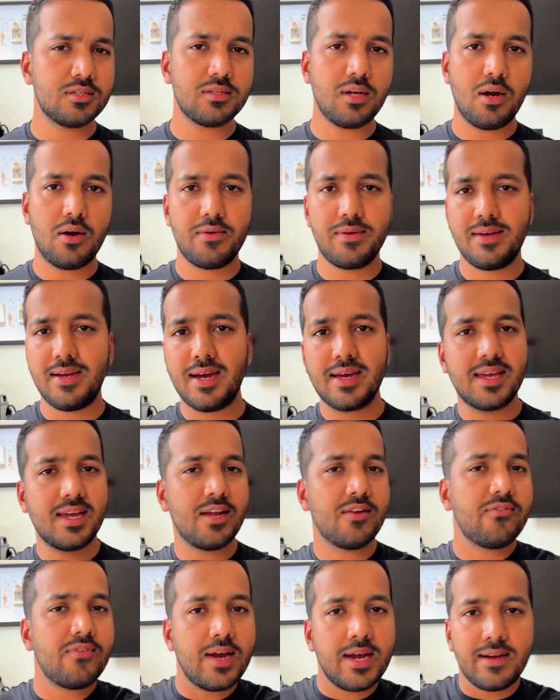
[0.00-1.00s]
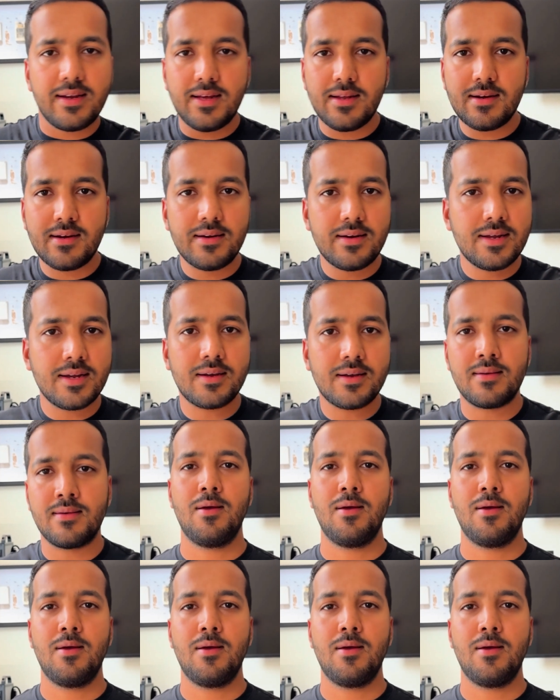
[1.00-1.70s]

sorry, I can't find internet.